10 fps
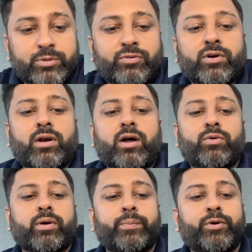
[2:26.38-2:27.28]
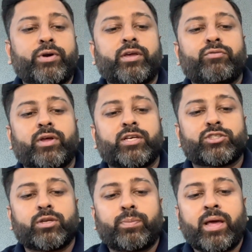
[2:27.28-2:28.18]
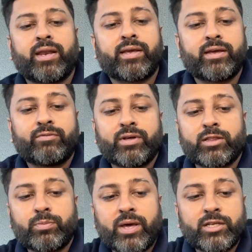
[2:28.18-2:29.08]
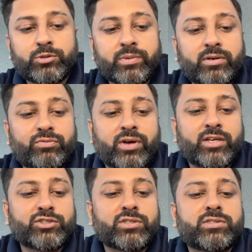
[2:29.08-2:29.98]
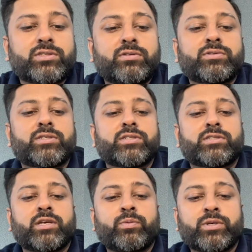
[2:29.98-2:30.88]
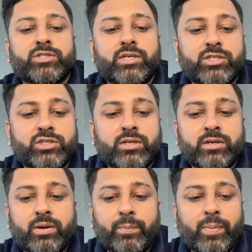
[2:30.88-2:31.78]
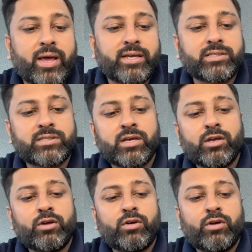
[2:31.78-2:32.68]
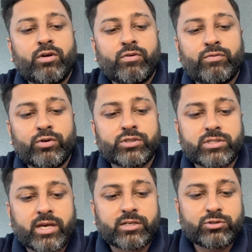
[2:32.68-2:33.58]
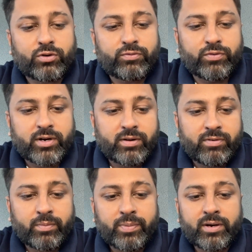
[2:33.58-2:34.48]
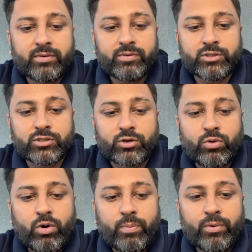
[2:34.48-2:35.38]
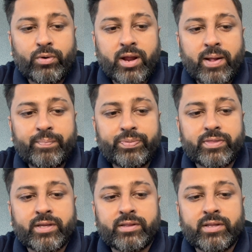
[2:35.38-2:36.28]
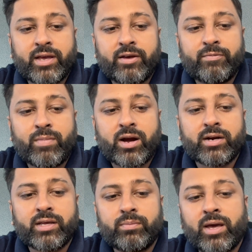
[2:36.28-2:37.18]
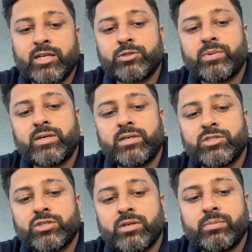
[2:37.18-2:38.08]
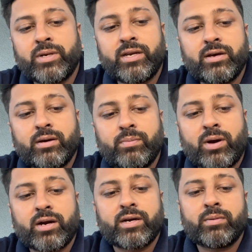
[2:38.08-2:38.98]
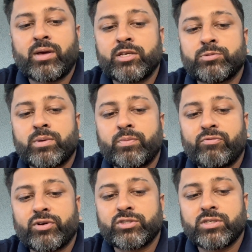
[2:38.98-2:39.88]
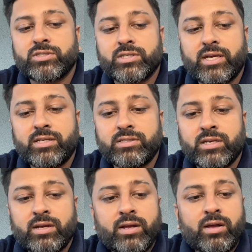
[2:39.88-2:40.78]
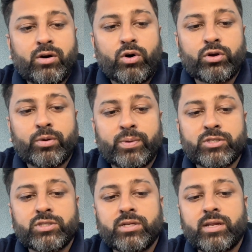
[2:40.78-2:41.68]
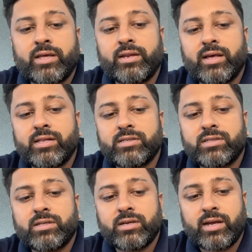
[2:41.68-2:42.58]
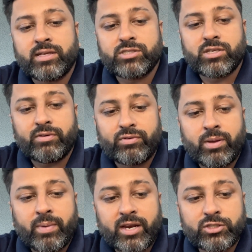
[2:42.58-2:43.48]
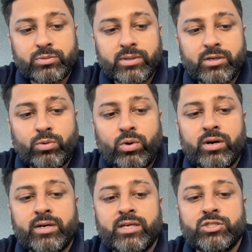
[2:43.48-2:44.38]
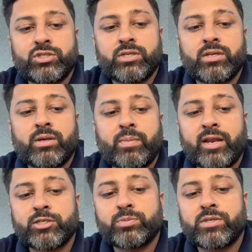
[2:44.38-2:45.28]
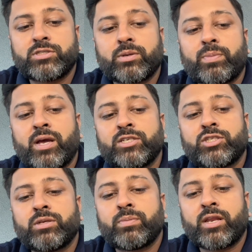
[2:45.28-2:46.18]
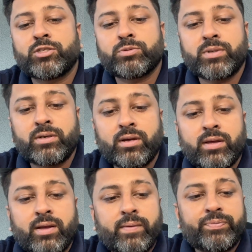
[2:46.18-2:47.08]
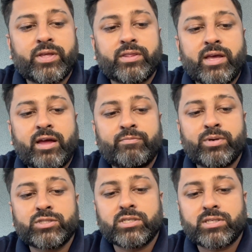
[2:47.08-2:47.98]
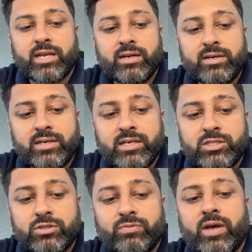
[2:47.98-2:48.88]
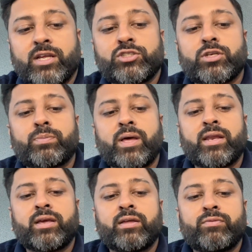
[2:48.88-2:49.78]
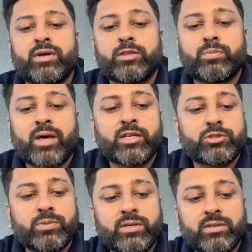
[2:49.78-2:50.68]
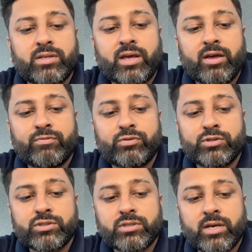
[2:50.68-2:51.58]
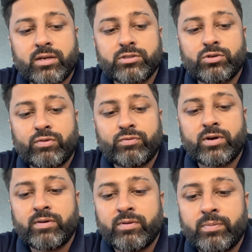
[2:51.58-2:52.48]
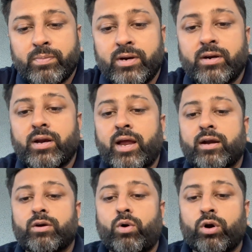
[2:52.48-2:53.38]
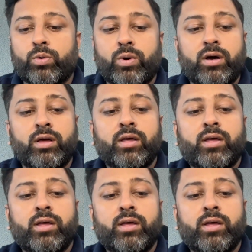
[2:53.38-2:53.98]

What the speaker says: for Cloud Computing, Financial Planning and Wealth Management, Financial Services, Investigation and Compliance, Full Stack Software Development, which is a co-op program. Then they have Marketing Management, Digital Media, Marketing Management, Professional Sales, Occupational and Health and Safety Management, Quality Engineering Management, Supply Chain Management. Then they have Business Analytics, Financial Planning and Wealth Management. They have Full Stack Software Development at Ottawa,